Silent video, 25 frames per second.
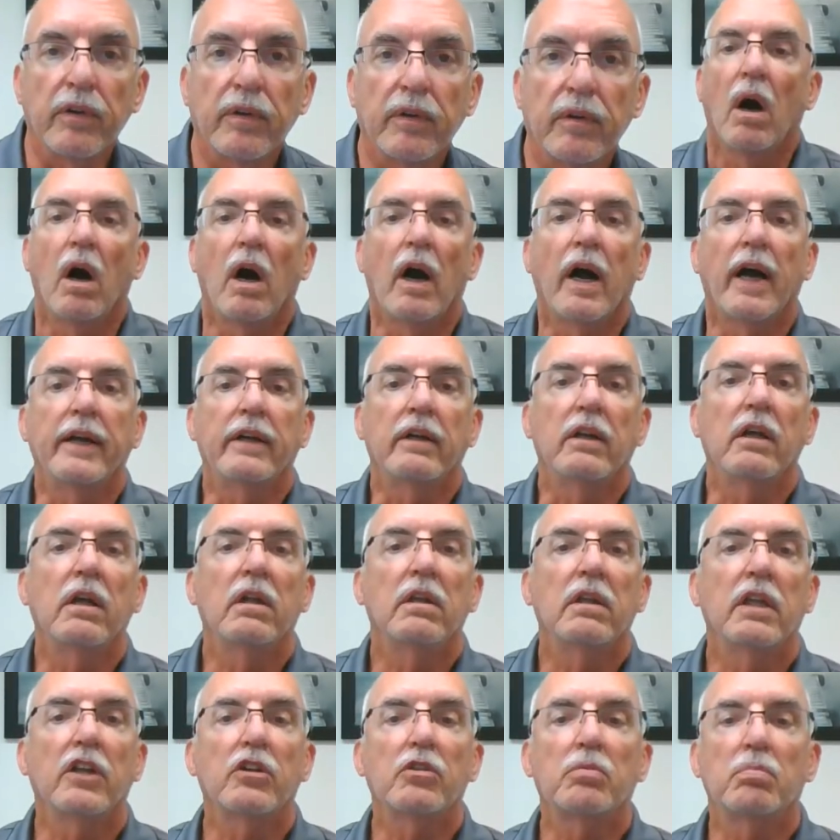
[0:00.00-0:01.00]
All right,
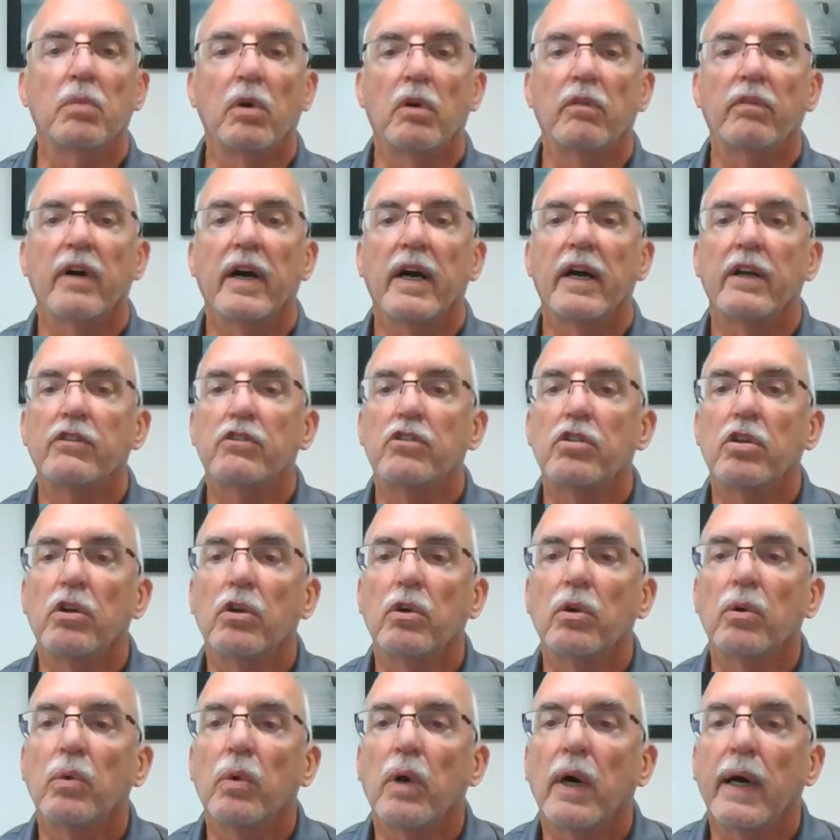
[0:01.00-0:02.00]
let's move on
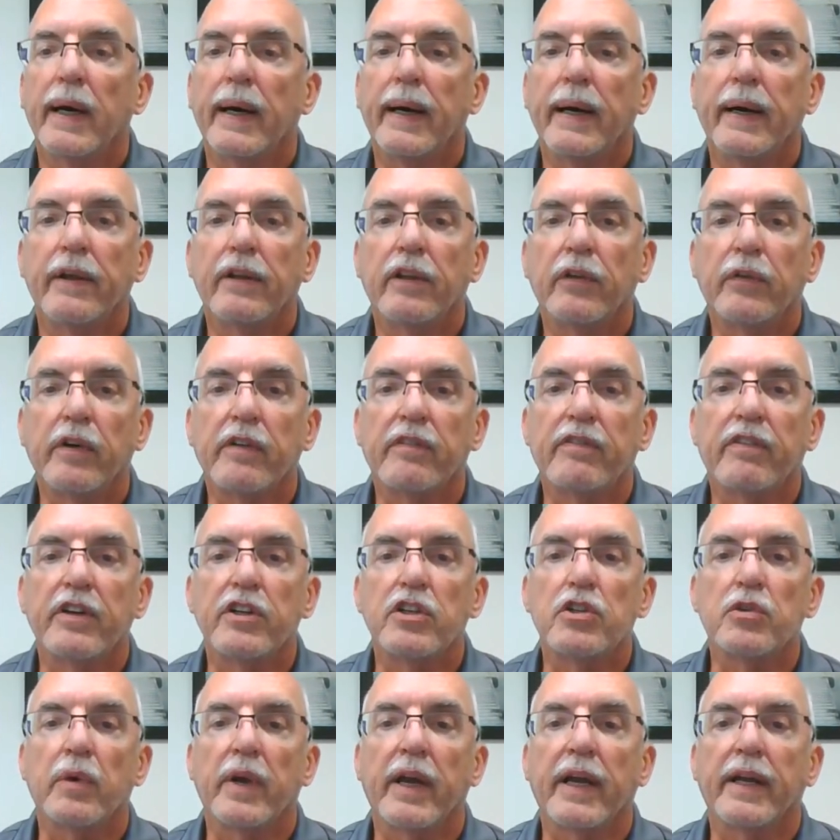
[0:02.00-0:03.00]
to the
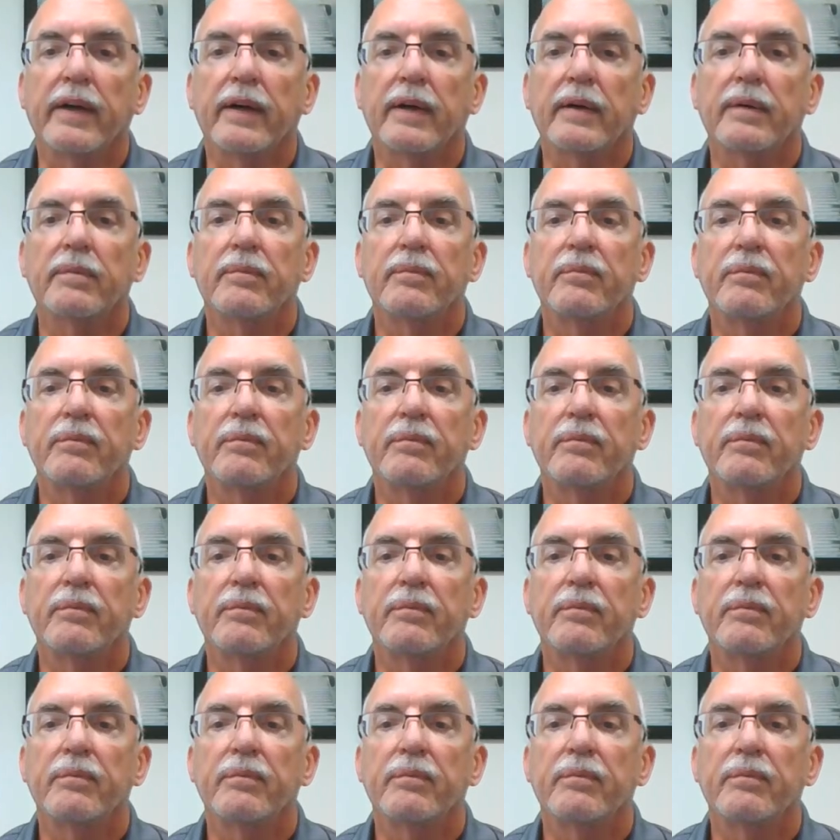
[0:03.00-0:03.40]
refrigerator.